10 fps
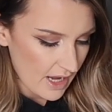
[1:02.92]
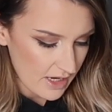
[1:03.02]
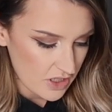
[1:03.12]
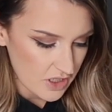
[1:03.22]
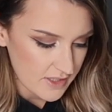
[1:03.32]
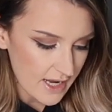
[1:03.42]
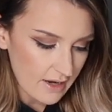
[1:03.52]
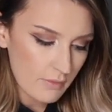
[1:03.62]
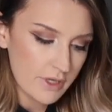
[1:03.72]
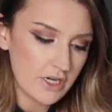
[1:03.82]
It's just
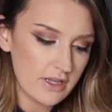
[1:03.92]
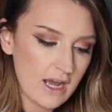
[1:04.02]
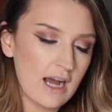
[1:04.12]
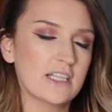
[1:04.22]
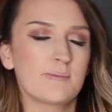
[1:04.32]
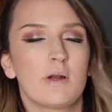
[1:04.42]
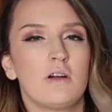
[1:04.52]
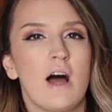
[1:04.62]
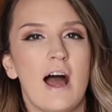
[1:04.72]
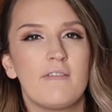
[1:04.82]
like when you're in the
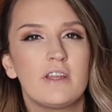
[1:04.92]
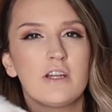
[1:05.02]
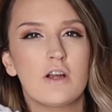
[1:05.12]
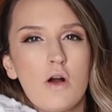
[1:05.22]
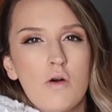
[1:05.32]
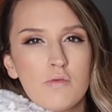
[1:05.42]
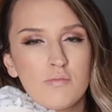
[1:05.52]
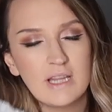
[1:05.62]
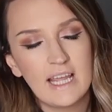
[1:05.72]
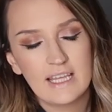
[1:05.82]
hospital, having your own
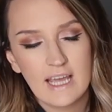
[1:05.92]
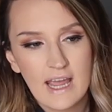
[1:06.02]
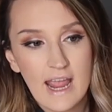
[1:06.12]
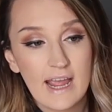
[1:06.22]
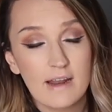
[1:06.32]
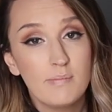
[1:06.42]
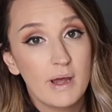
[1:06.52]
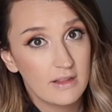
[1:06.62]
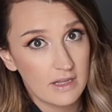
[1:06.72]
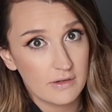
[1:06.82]
blanket and
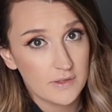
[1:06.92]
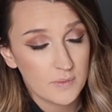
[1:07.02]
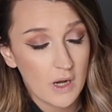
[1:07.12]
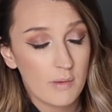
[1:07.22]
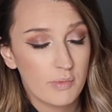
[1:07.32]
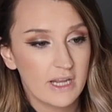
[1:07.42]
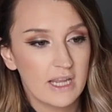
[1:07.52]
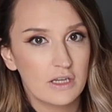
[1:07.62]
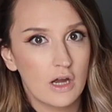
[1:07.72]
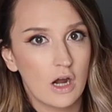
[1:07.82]
pillows. We are
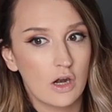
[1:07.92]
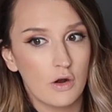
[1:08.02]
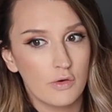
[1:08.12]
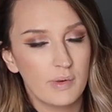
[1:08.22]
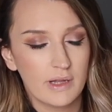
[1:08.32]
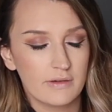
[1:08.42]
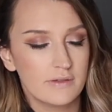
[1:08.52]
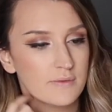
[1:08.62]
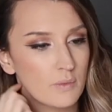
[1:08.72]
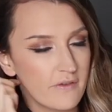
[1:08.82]
bringing our own
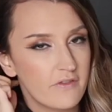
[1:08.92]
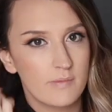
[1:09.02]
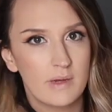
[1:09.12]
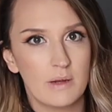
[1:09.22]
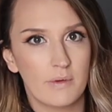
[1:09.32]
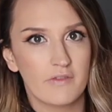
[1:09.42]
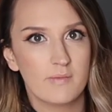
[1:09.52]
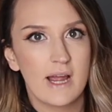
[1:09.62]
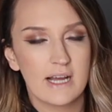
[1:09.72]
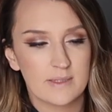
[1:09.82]
pillows, one for me and one for
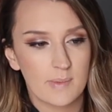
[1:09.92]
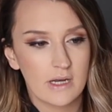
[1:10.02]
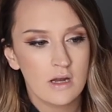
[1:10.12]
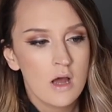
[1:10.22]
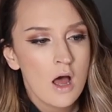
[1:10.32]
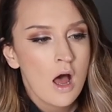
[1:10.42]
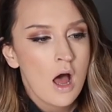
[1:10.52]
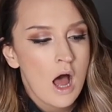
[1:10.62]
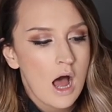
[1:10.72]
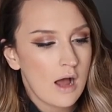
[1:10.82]
my husband,
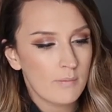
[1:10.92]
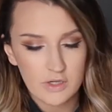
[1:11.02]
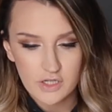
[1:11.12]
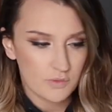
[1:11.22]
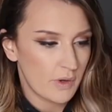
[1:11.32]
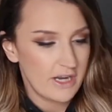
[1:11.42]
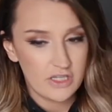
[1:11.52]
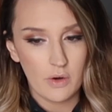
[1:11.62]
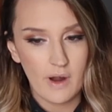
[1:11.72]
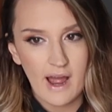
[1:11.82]
which is what I
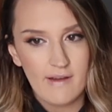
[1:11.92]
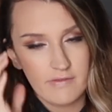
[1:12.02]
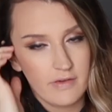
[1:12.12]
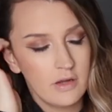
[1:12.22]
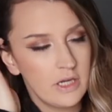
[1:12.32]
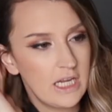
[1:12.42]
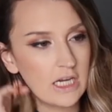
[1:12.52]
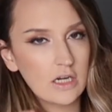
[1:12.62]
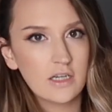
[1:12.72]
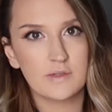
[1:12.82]
don't have
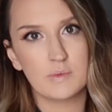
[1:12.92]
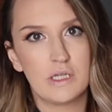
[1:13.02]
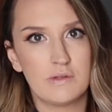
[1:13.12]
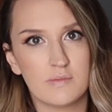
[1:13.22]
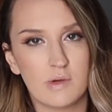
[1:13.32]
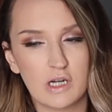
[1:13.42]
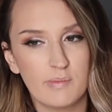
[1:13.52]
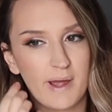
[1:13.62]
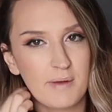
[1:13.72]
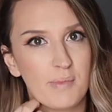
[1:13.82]
here because we use them on our
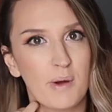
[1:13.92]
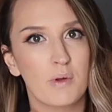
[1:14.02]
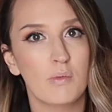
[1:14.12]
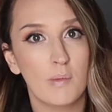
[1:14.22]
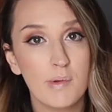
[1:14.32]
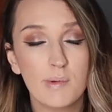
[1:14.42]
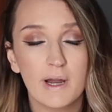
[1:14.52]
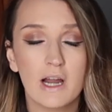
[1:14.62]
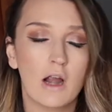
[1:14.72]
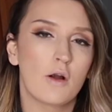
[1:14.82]
bed. But we will be
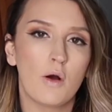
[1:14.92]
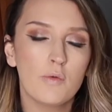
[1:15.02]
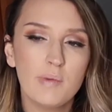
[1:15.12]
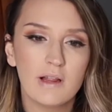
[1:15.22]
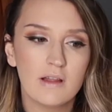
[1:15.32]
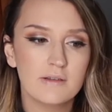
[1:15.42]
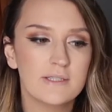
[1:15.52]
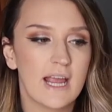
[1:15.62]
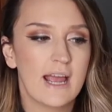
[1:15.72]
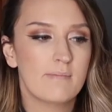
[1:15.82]
bringing our own
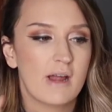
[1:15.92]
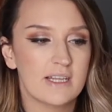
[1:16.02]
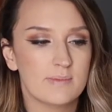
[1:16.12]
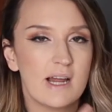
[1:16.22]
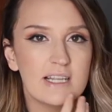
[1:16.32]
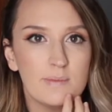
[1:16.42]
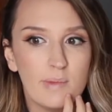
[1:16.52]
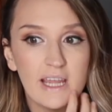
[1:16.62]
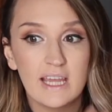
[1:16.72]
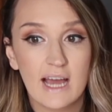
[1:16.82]
pillows, and my husband has a
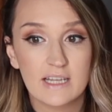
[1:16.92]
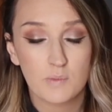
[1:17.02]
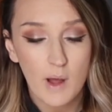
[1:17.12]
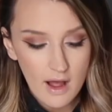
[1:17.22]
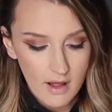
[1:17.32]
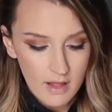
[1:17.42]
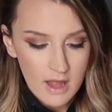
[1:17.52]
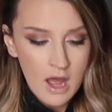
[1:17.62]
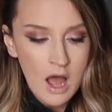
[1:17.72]
blanket as well.